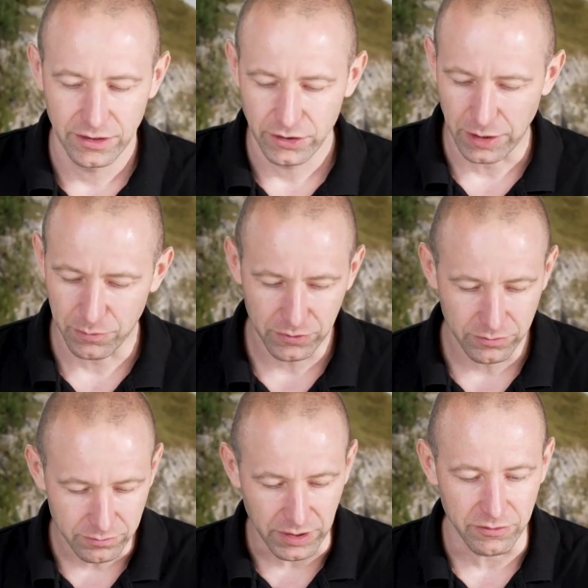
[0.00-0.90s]
I've
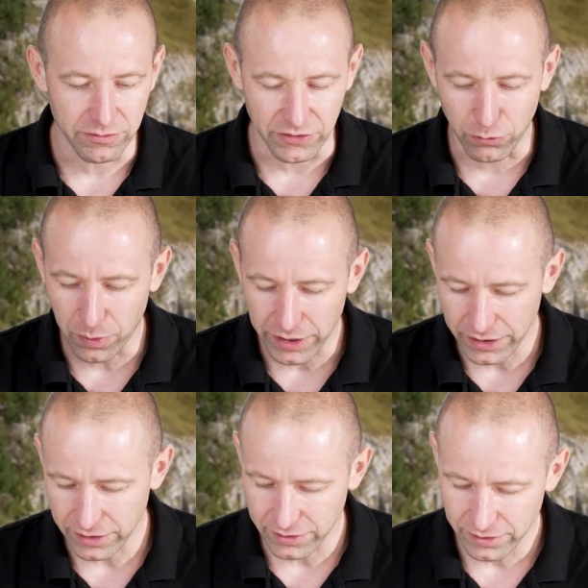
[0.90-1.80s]
prepared something to show you
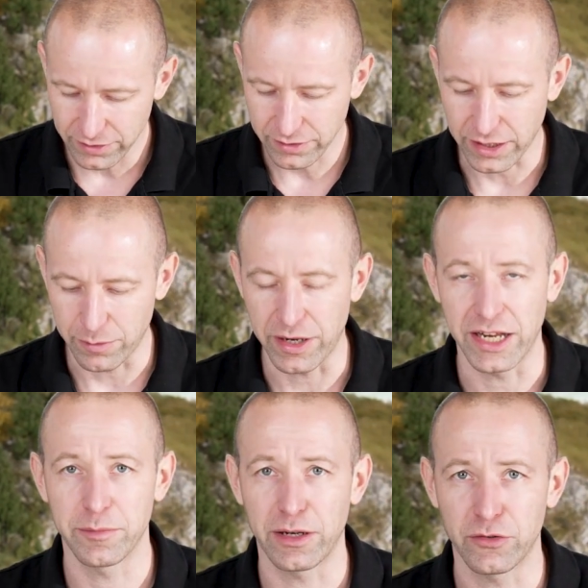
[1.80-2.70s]
here. One is a
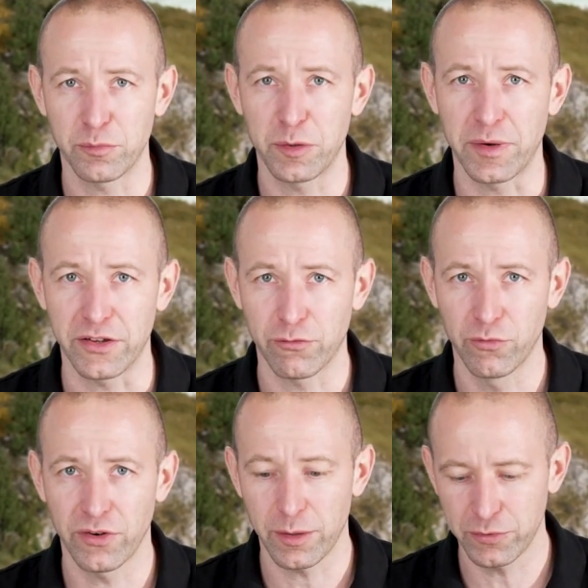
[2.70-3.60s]
mouse with the
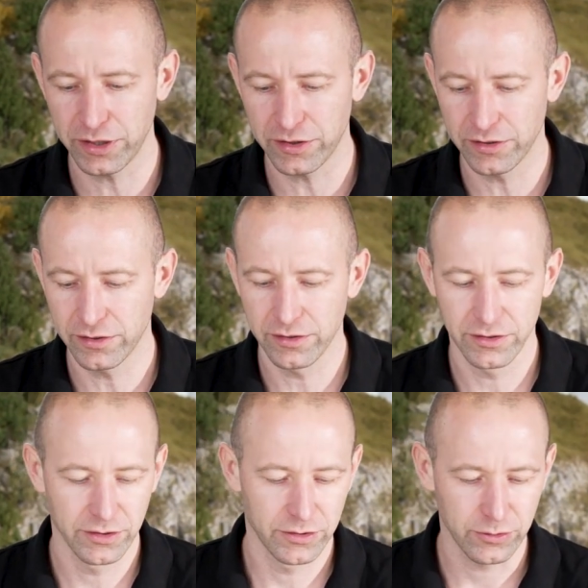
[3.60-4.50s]
1.5 update,
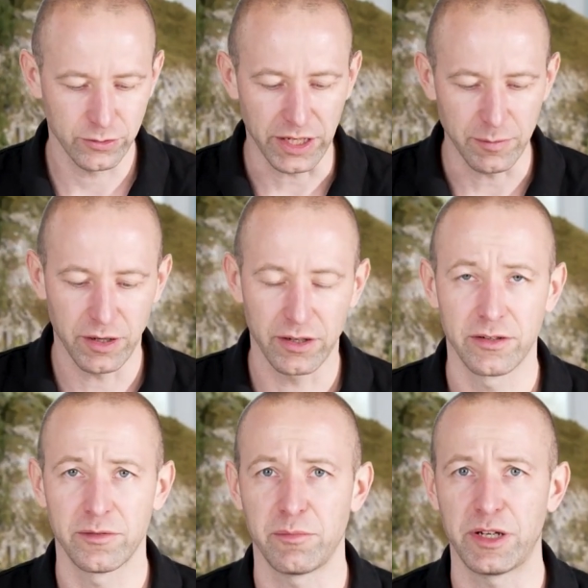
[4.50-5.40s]
and the other is a
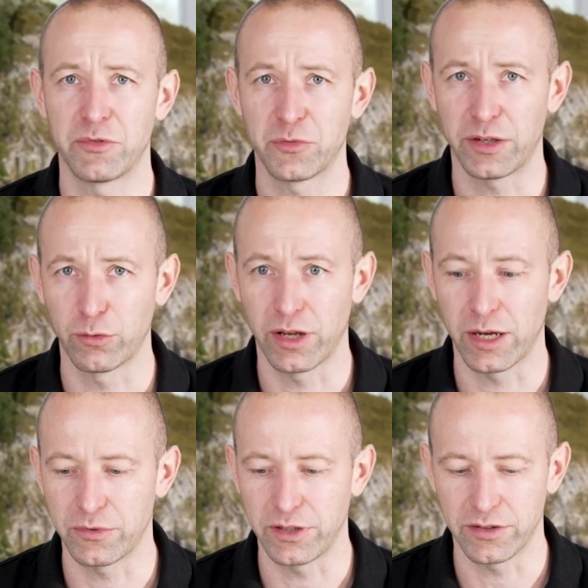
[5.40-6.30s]
mouse with the
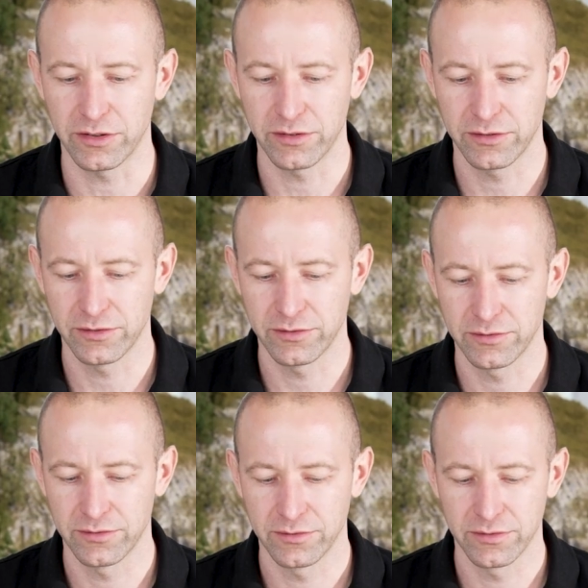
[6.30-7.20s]
2.0 update.
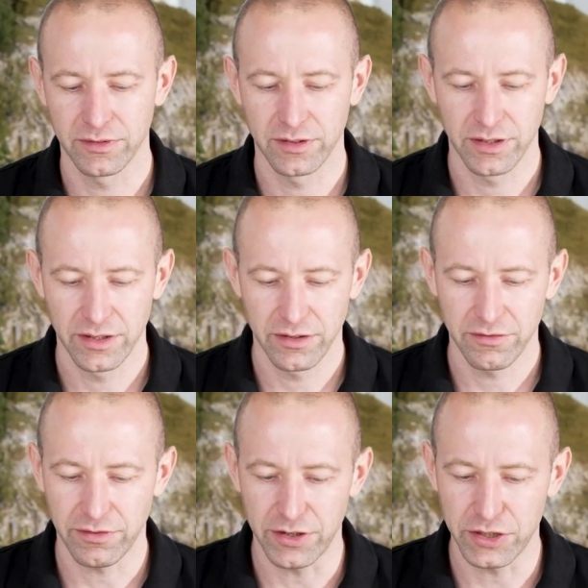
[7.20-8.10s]

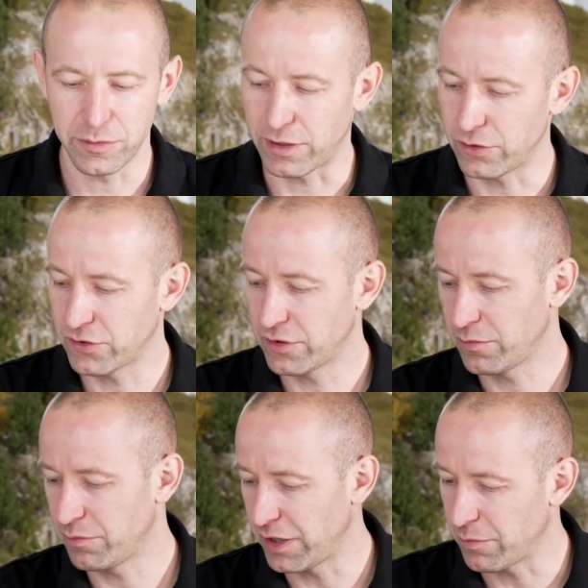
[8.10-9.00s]
If I insert the
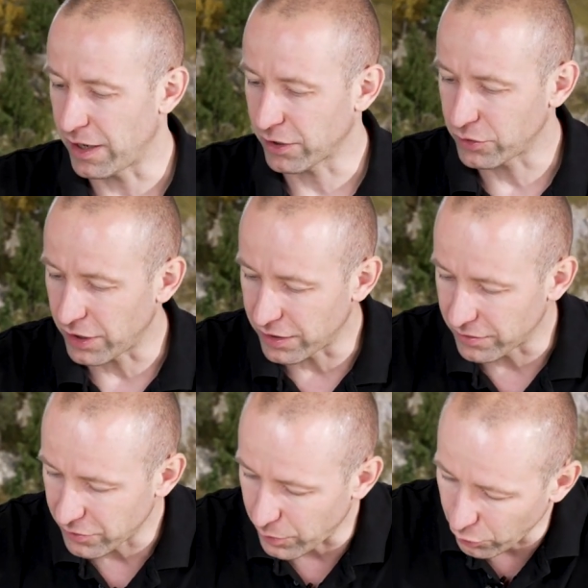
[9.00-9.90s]
mouse with the latest
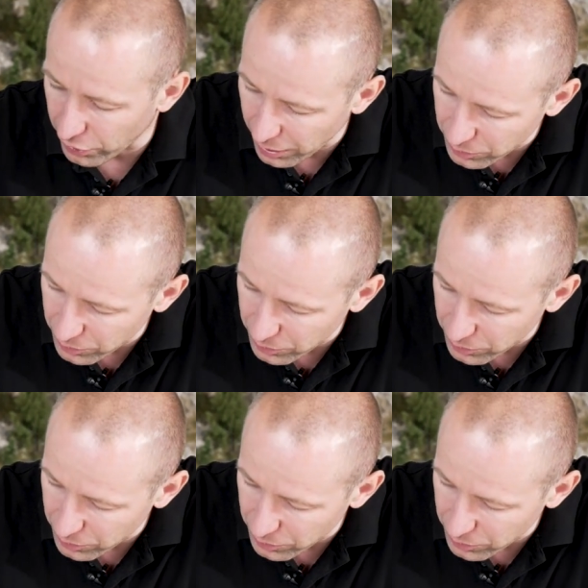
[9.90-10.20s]
2.0